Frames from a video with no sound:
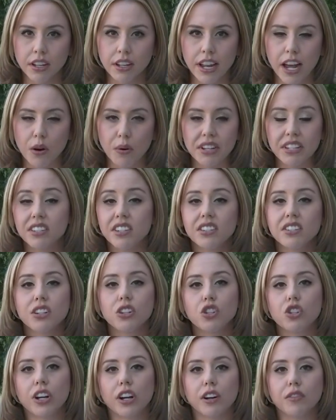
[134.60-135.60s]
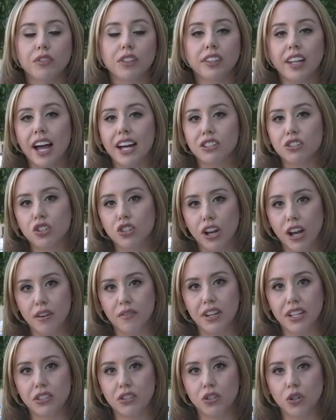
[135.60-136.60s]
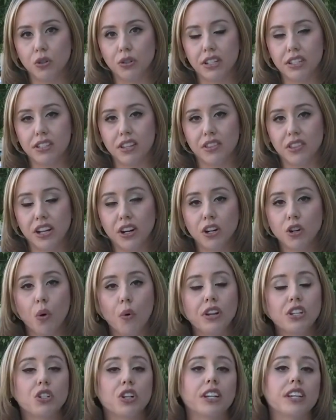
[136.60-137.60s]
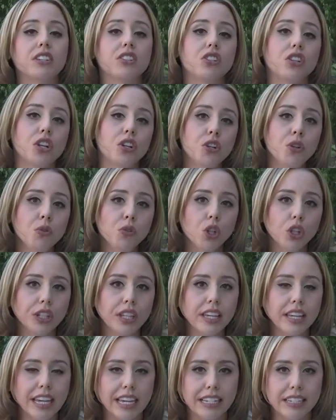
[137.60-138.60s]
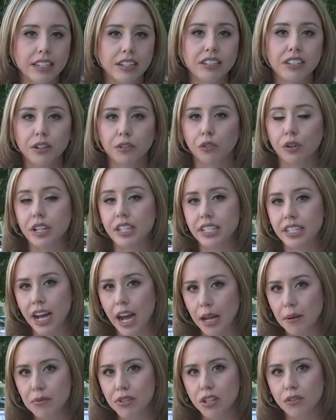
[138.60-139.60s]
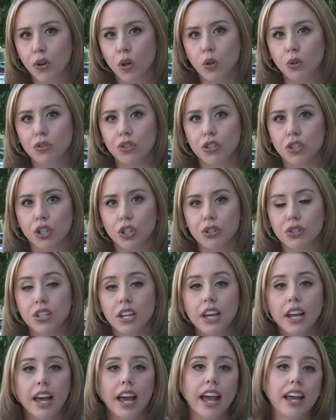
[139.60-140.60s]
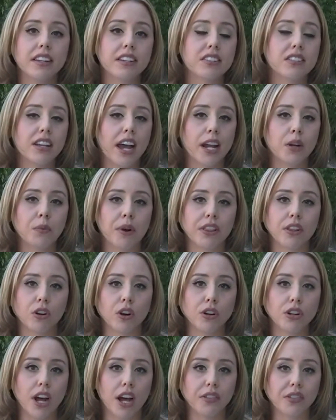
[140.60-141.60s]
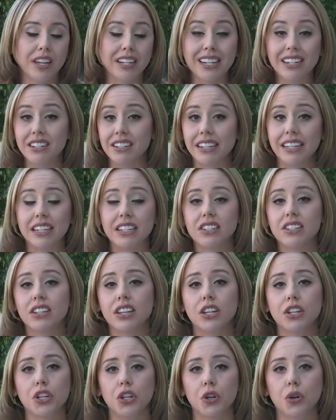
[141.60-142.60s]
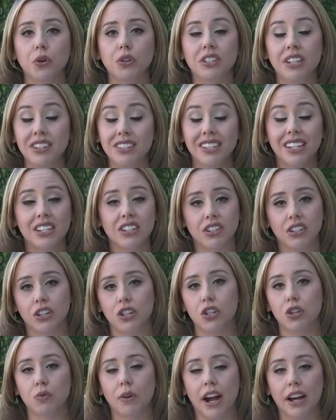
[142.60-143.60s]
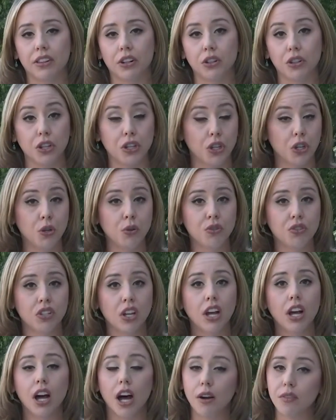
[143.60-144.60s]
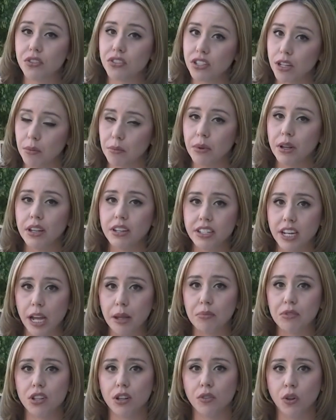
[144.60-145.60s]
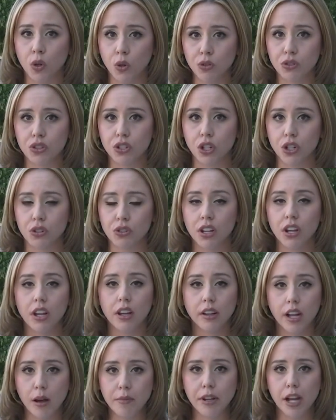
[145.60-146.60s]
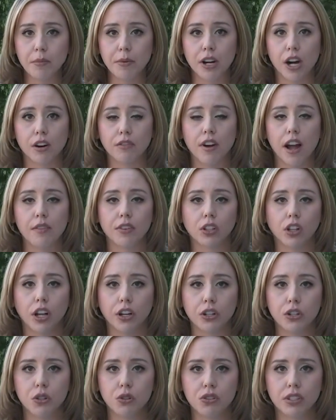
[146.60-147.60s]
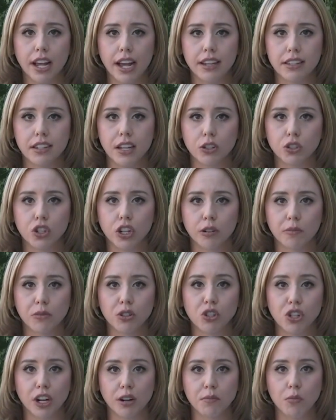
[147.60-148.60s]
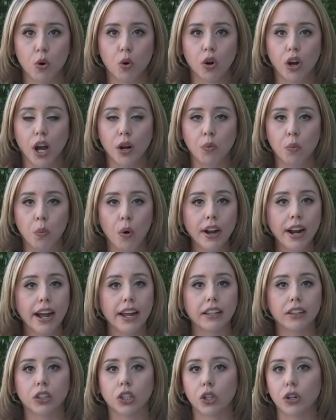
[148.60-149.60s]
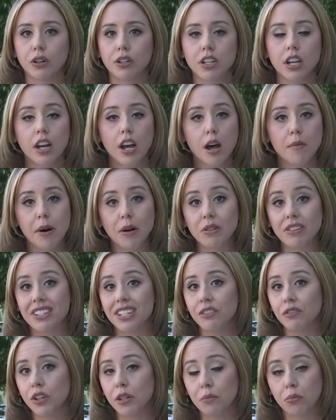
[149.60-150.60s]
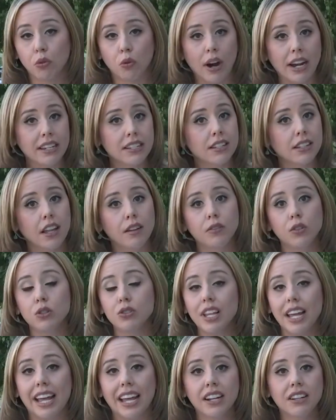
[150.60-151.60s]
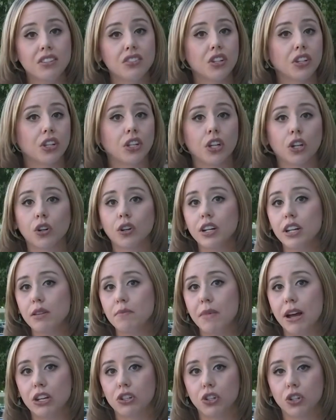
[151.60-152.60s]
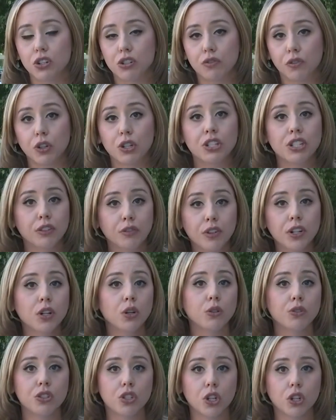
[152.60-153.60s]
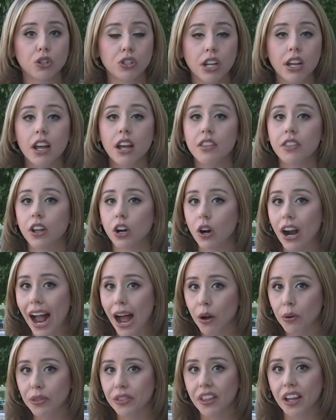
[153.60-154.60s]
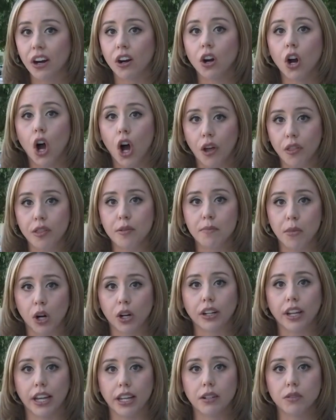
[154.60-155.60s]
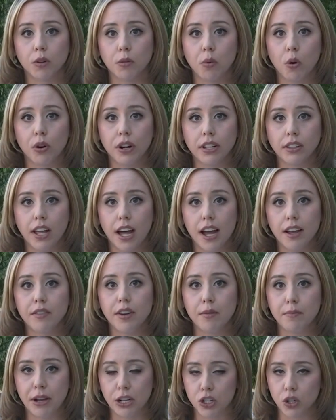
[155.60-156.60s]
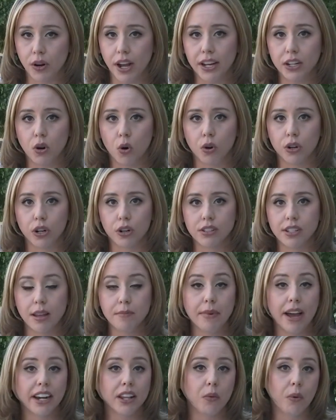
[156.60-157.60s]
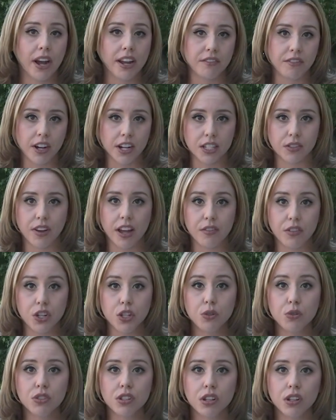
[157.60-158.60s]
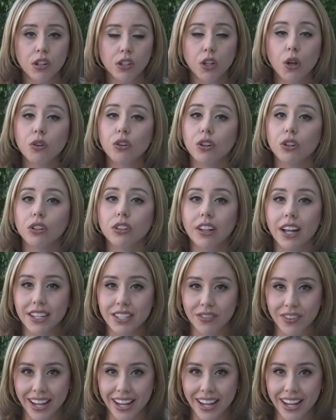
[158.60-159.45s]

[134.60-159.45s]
Now, Assistant Sheriff Laz Chavez told us that they're going to continue looking into different types of holsters and decide whether or not they need to continue, discontinue rather, the use of some types of holsters. Coming up in our 5 o'clock newscast, I'll sh share more on what I learned about different price levels and security measures for different holsters that are out there on the market. Reporting live at Metro headquarters, I'm Maddie White, Fox 5 News, local Las